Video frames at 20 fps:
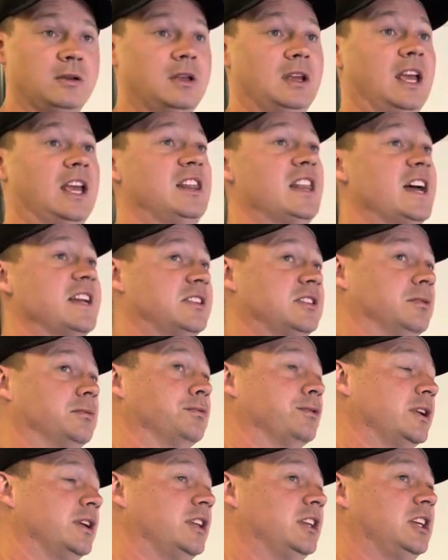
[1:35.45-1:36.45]
And that's a
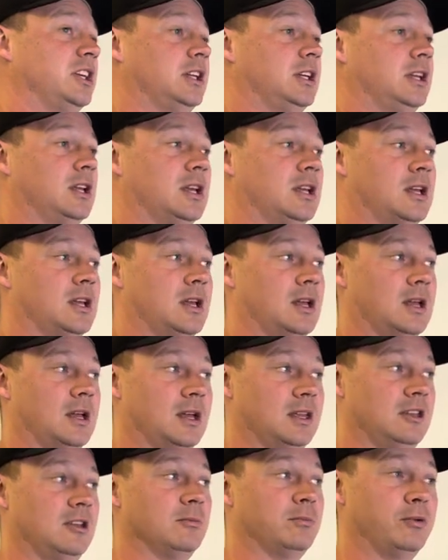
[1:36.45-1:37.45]
really
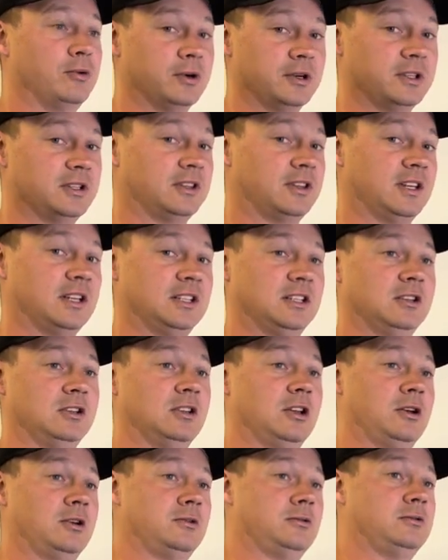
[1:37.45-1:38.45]
important thing to
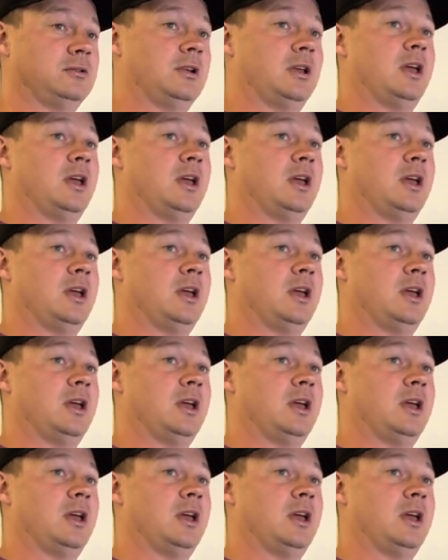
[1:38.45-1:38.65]
note